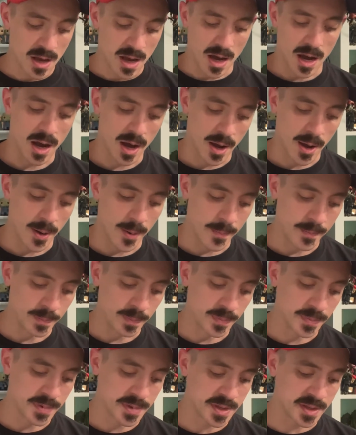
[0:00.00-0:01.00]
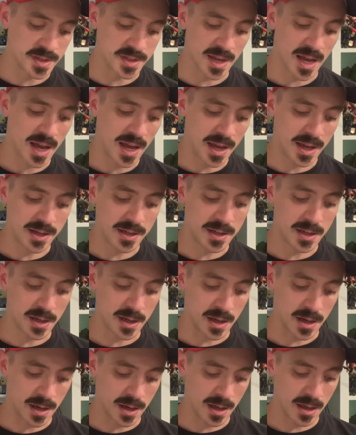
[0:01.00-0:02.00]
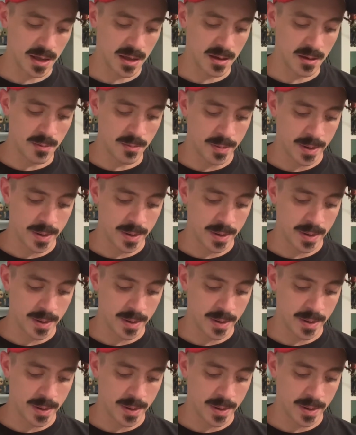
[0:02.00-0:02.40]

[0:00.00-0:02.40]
um, designed uh,